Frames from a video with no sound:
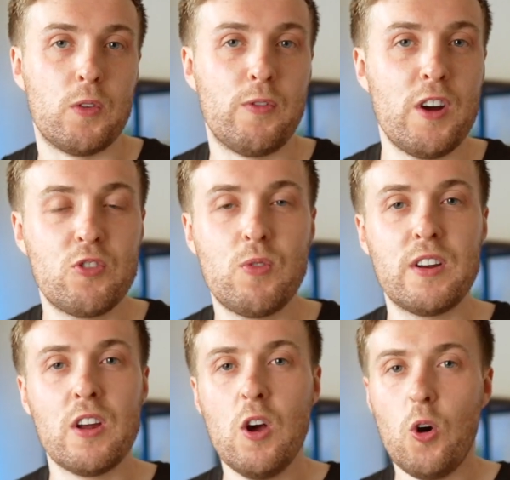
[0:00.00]
refresh
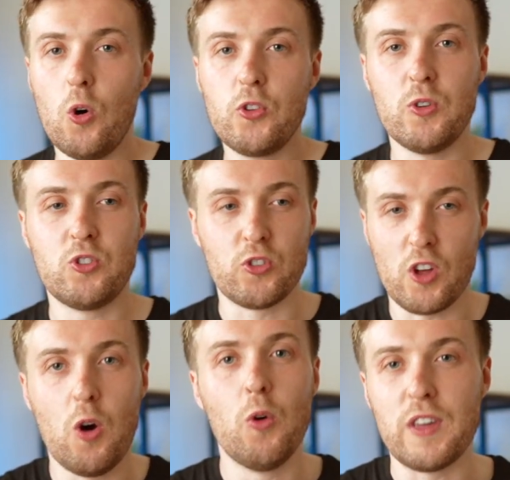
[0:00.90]
rate also ensures the
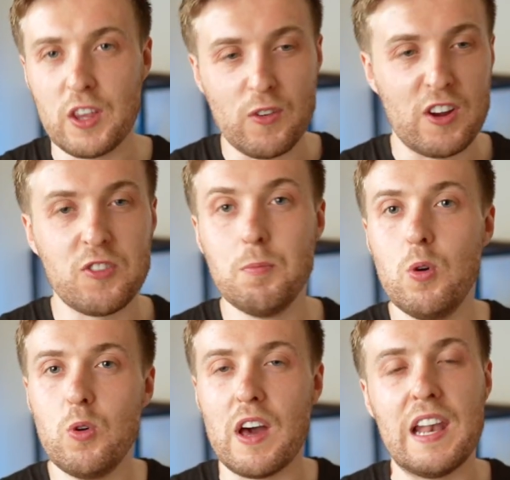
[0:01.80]
whole thing is very
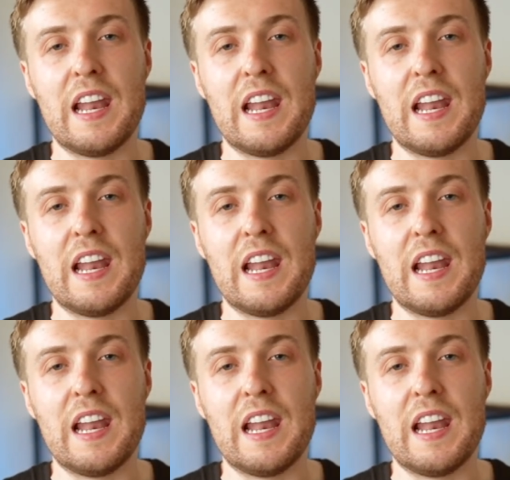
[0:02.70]
smooth and